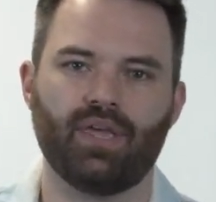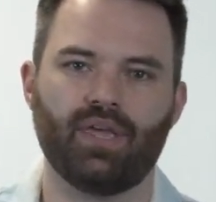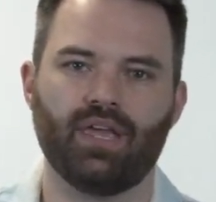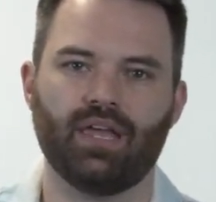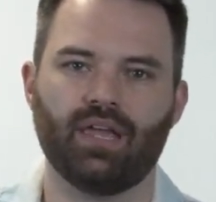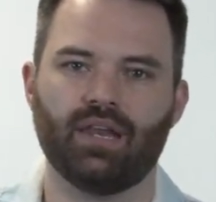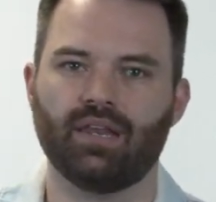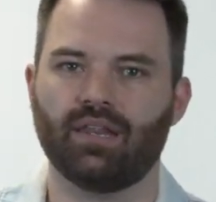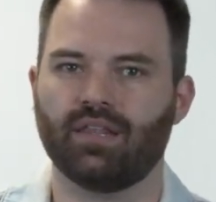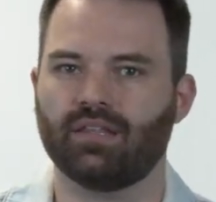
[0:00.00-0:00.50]

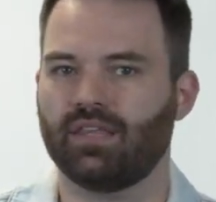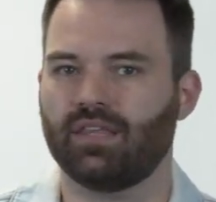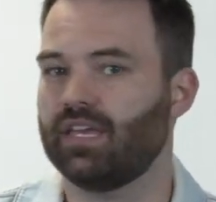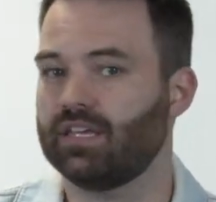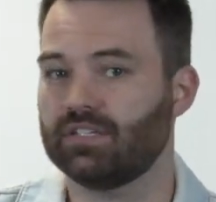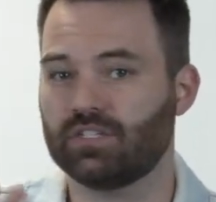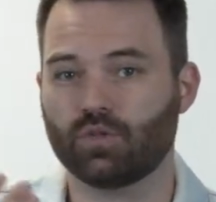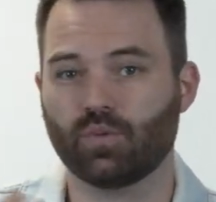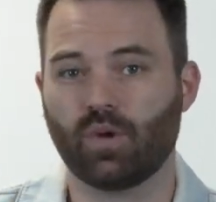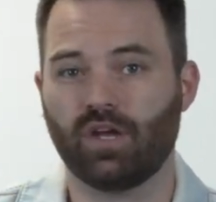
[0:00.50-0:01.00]
And the
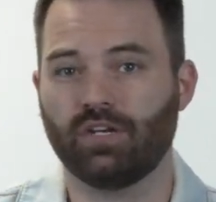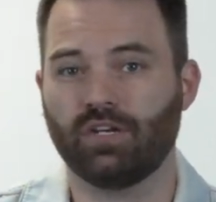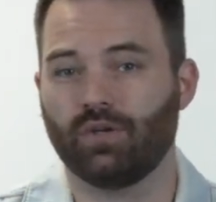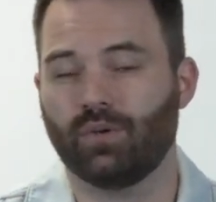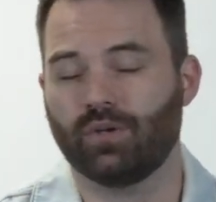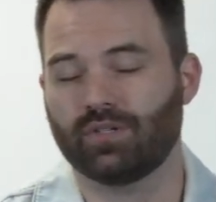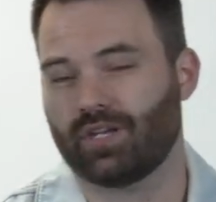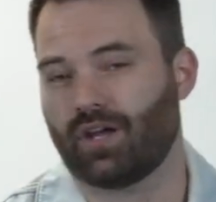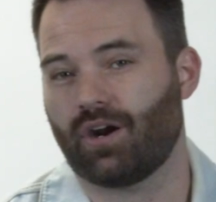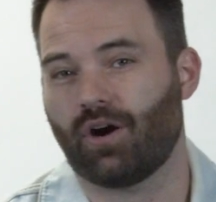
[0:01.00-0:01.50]
easiest way to do
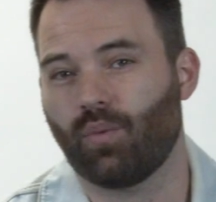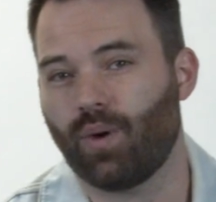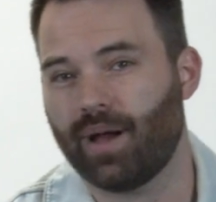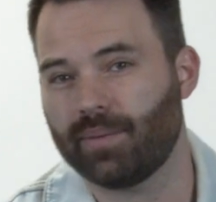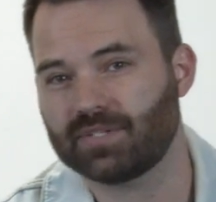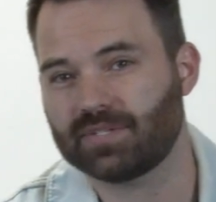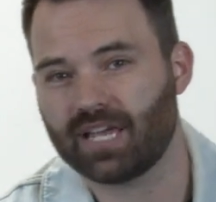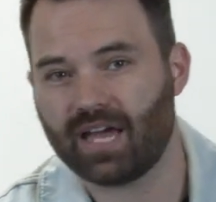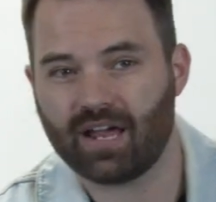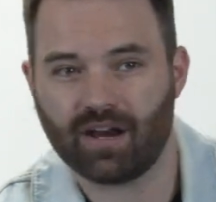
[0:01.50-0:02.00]
it is on our
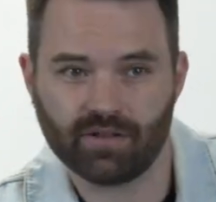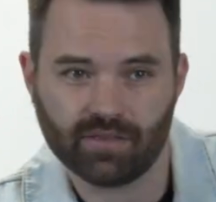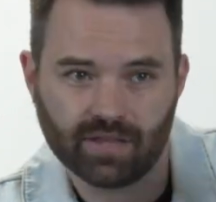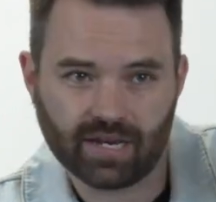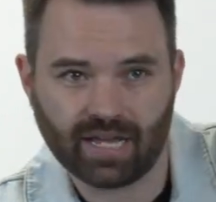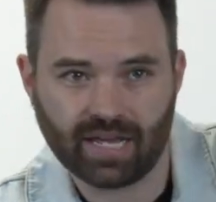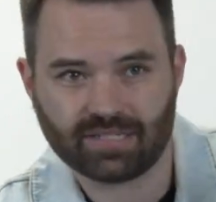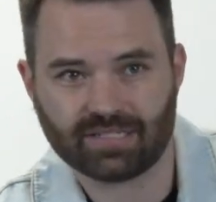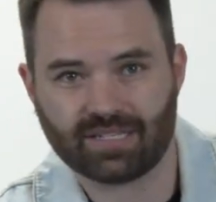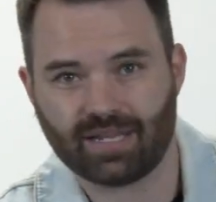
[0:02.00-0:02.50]
website under the
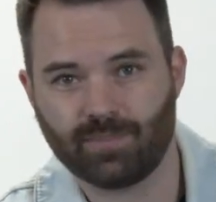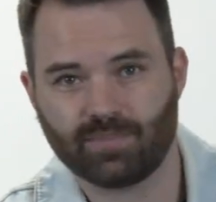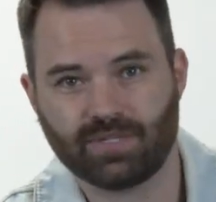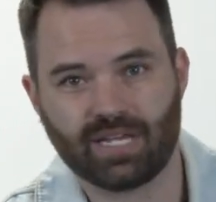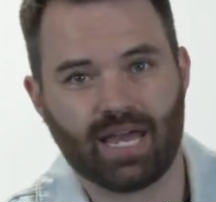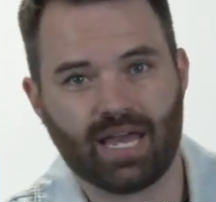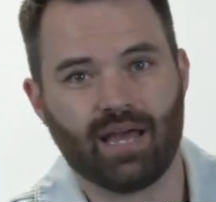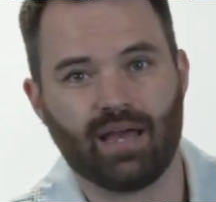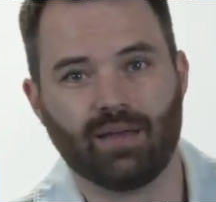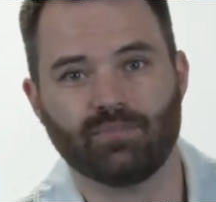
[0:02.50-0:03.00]
Next Step
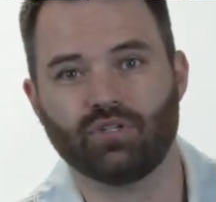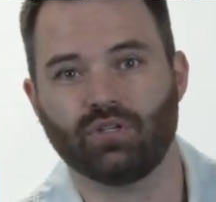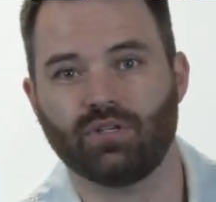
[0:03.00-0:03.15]
tabs.